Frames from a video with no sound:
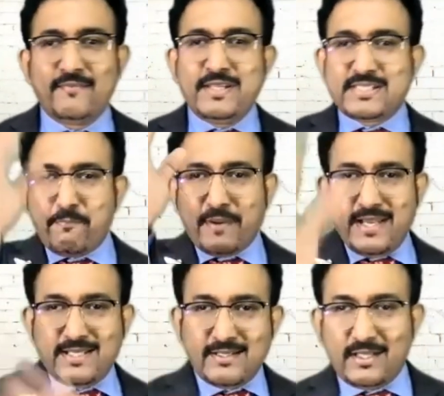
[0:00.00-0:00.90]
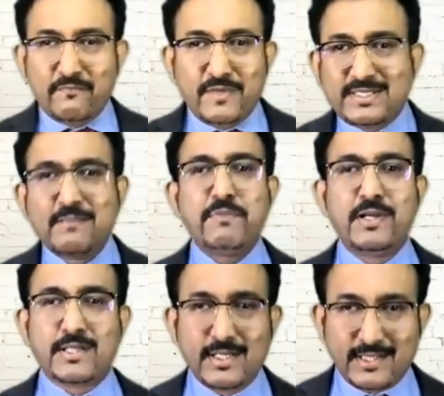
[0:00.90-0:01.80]
We separated them with simple
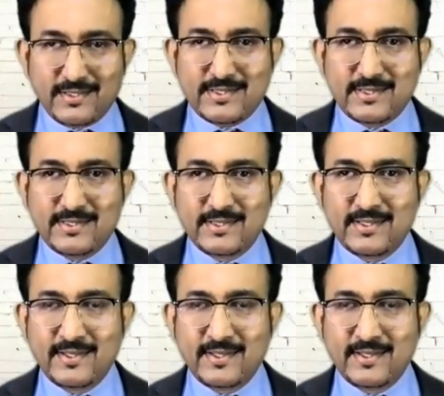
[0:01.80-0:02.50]
curtains.